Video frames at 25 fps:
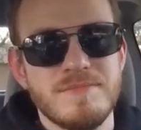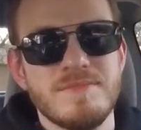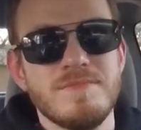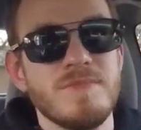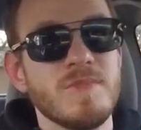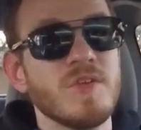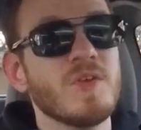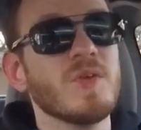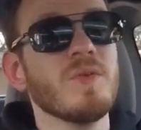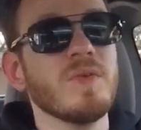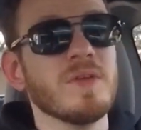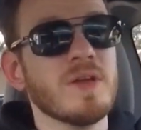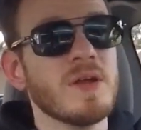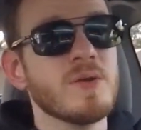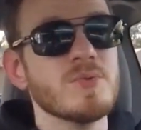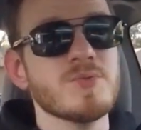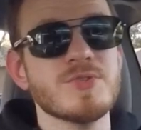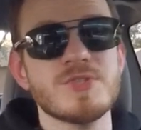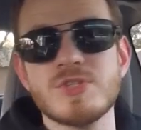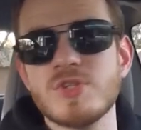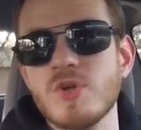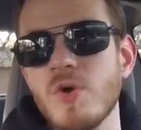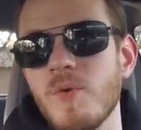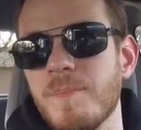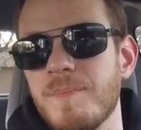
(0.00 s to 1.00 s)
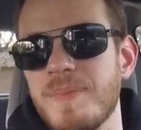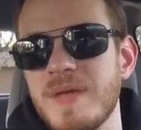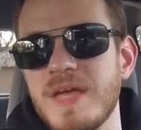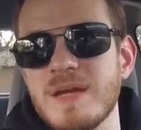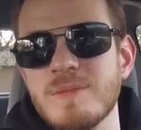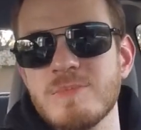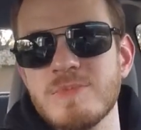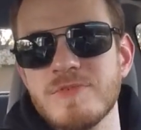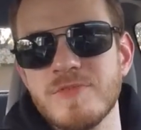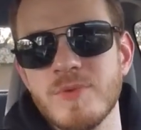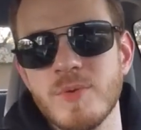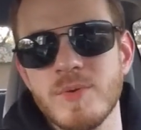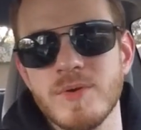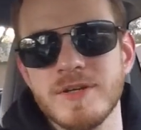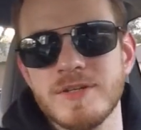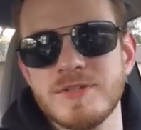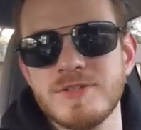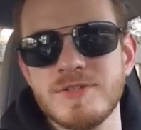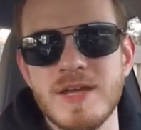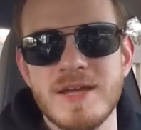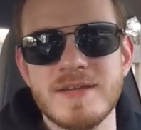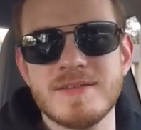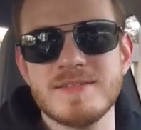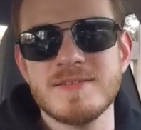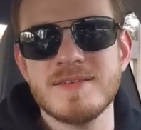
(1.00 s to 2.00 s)
you can only go so big before it
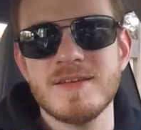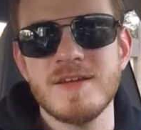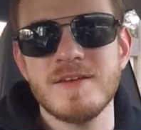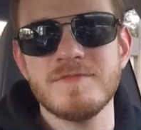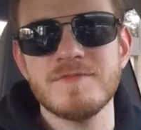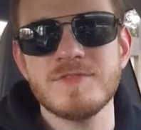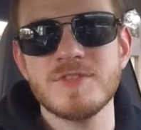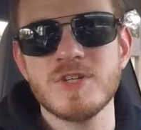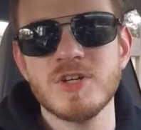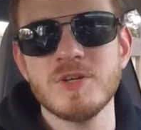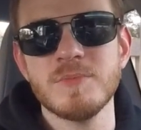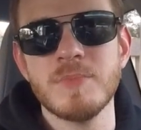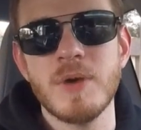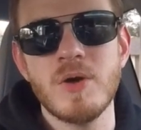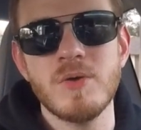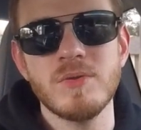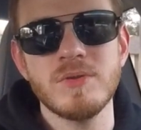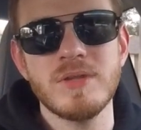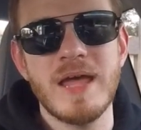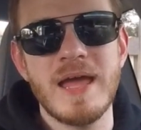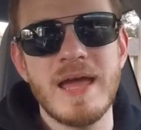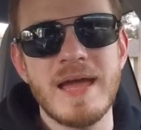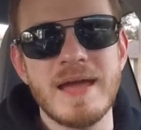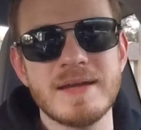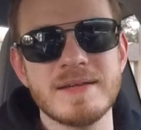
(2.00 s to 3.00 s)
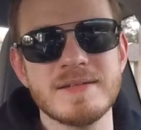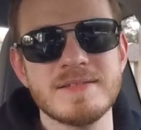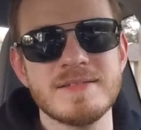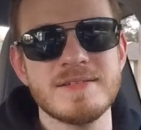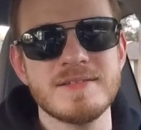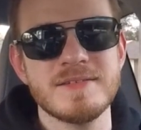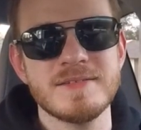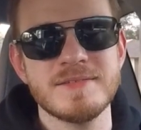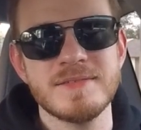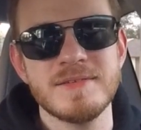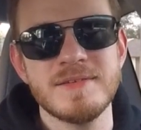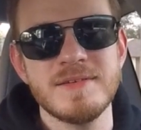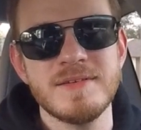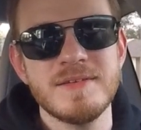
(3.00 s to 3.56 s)
has enough turbo lag to